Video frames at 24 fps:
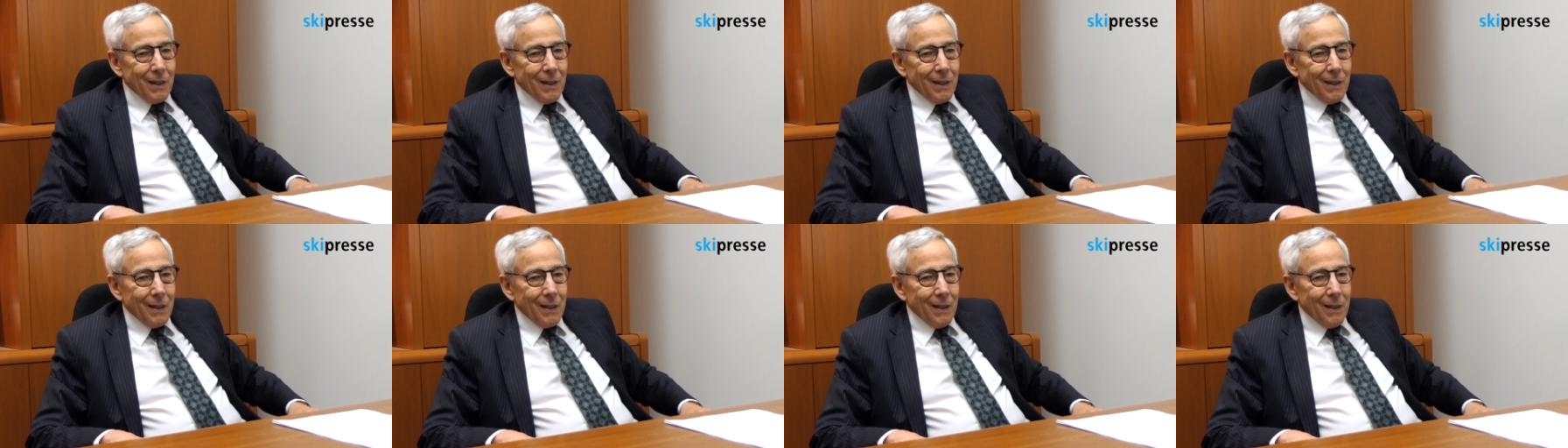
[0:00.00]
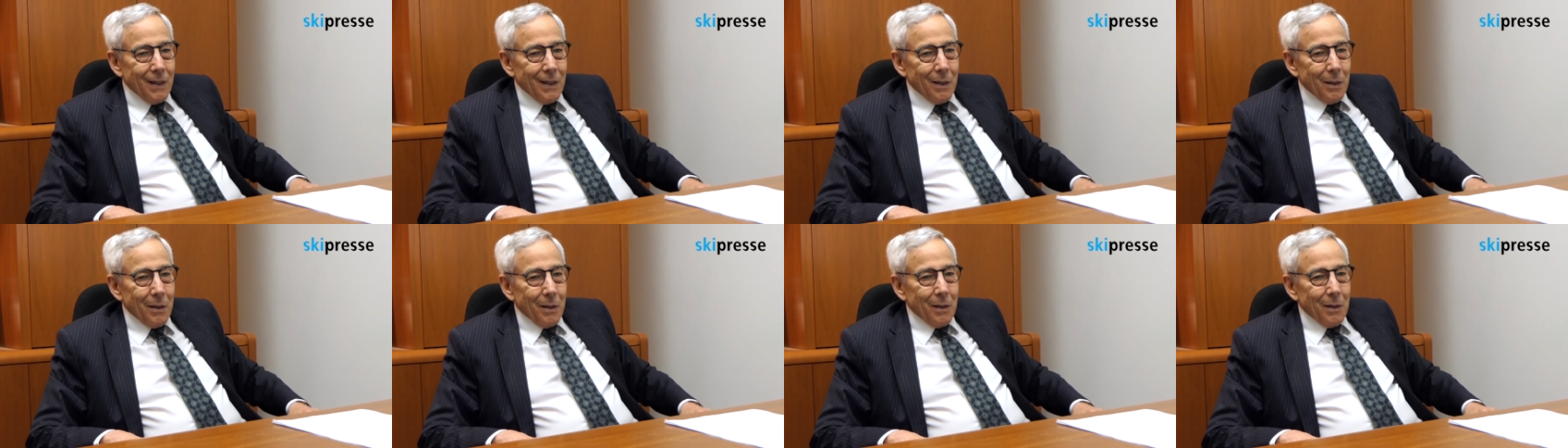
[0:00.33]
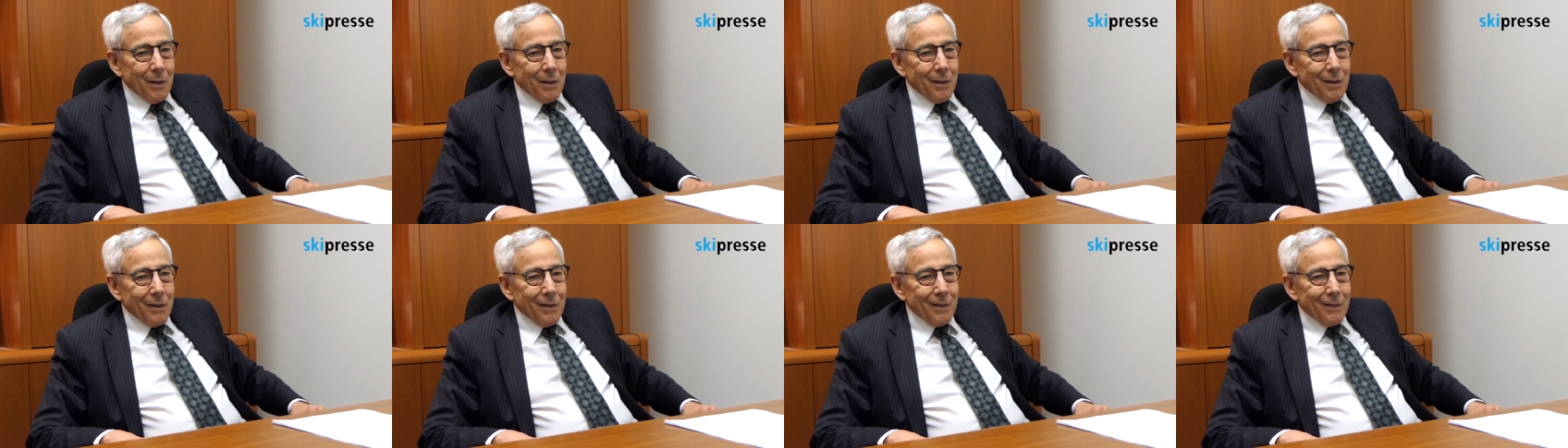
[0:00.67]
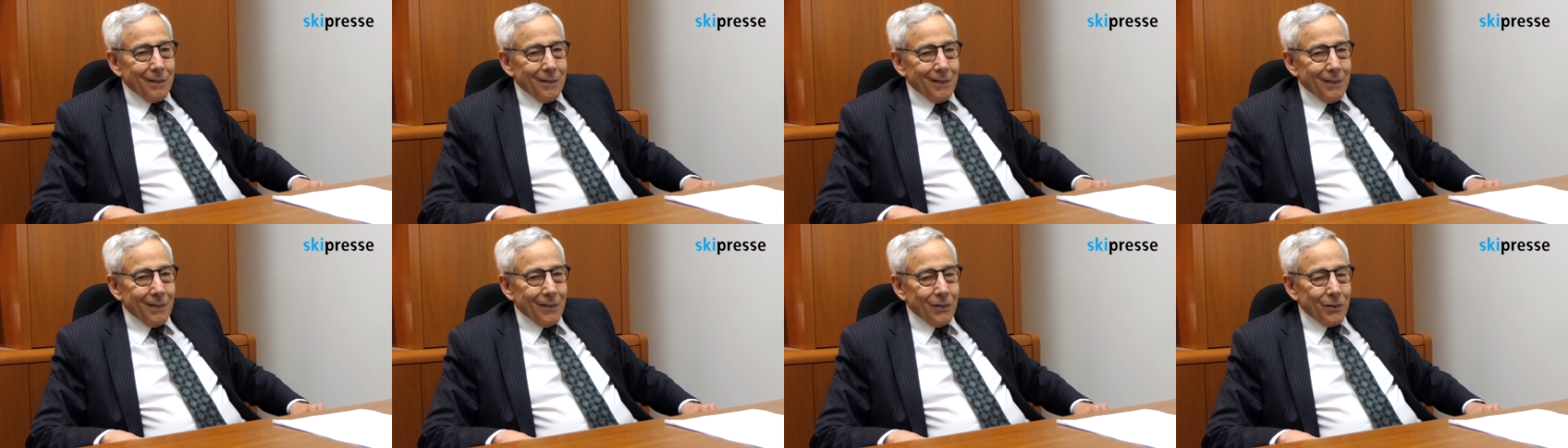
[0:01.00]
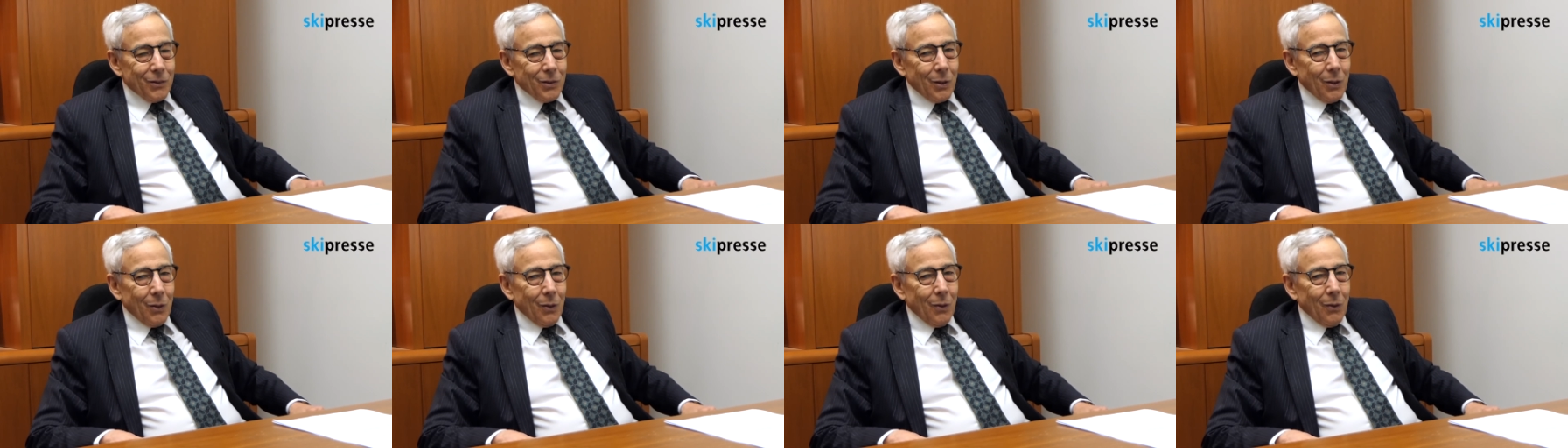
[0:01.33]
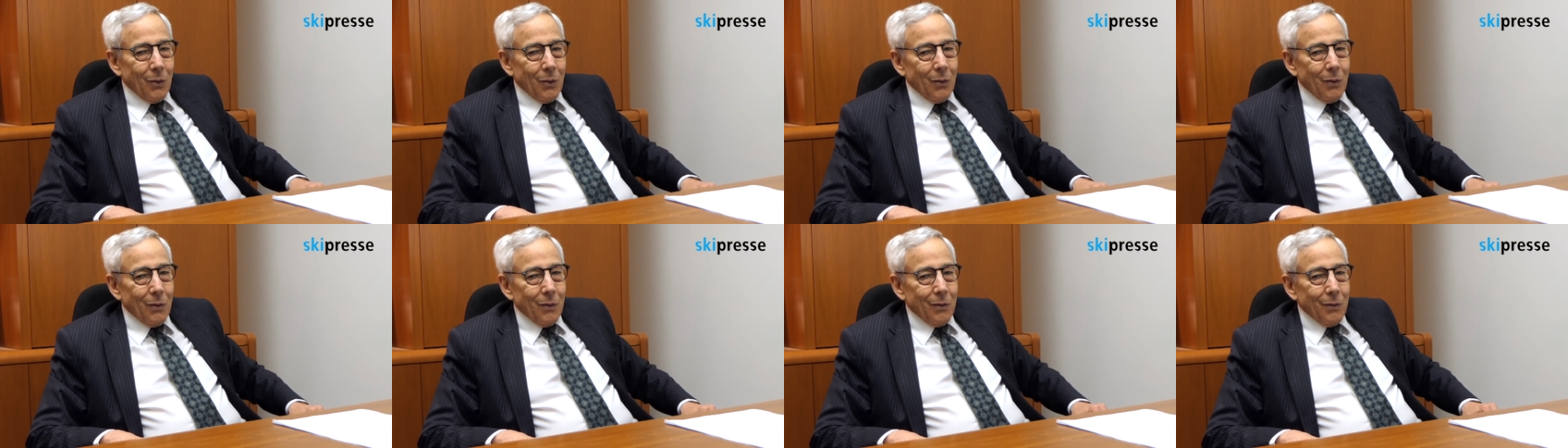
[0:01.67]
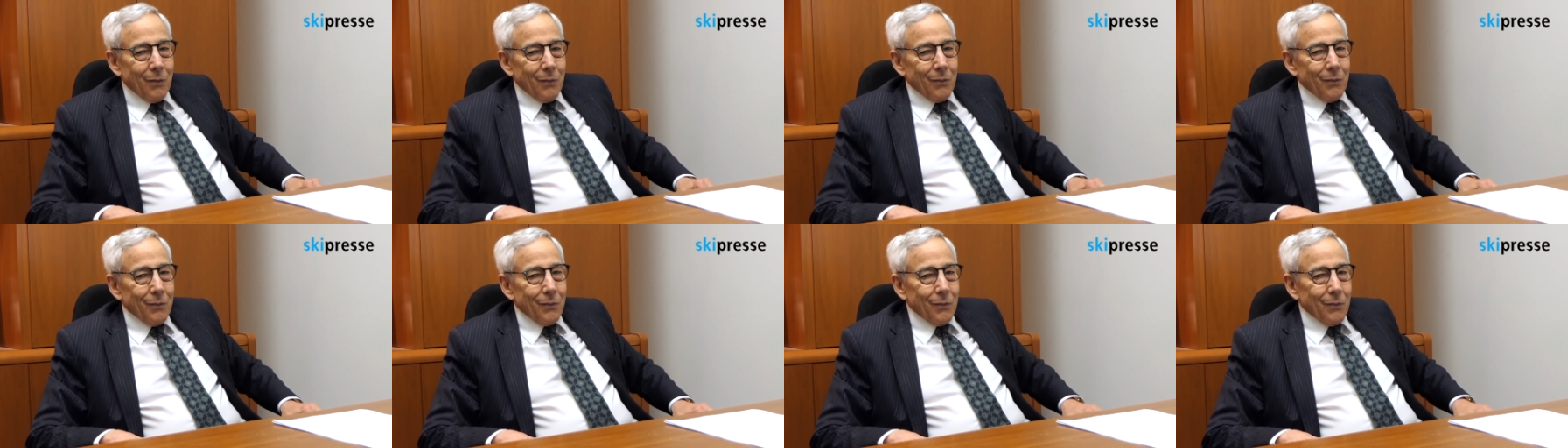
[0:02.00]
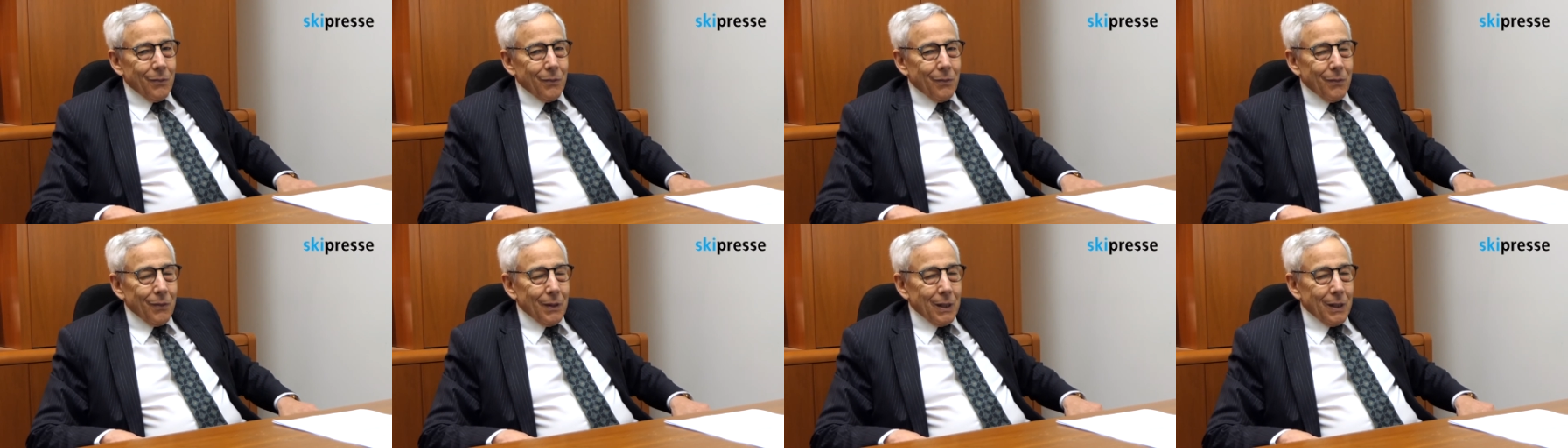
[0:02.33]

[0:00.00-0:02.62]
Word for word: So that made it so something different.